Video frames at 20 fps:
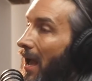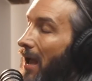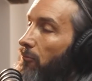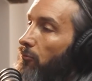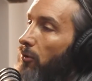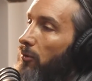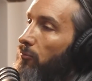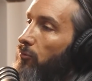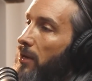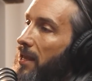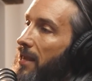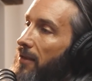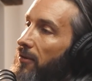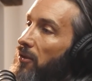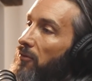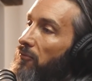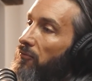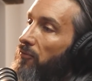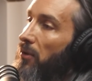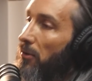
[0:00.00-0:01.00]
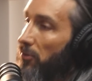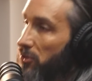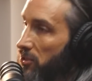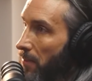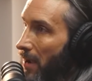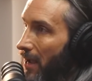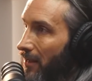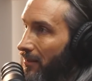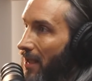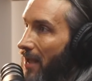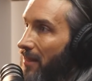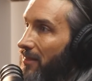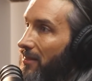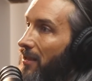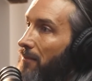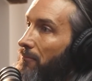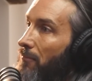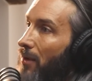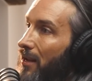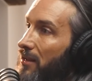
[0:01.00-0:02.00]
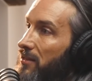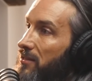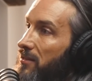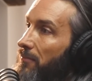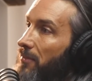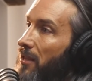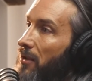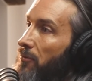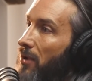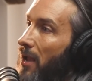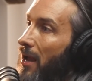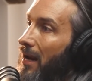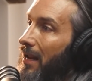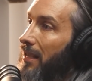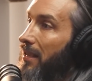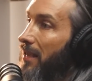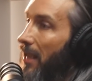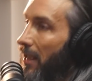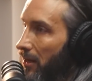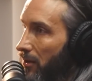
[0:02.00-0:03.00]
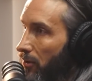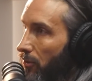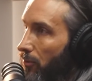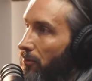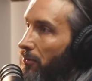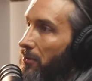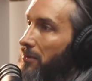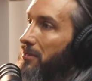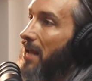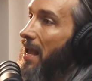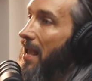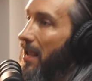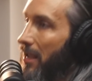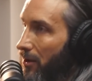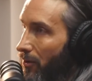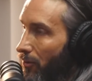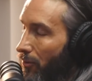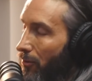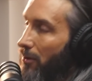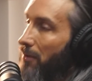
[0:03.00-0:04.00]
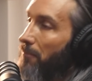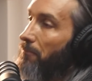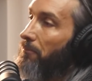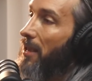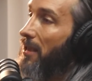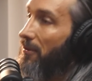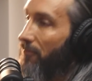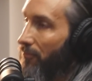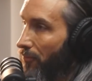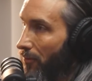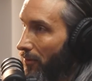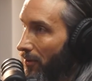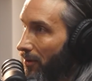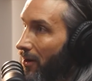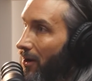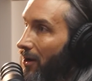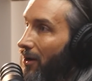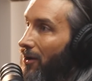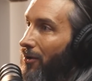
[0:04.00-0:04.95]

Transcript: And when we get confused about that and think money is something we got to get or take or compete for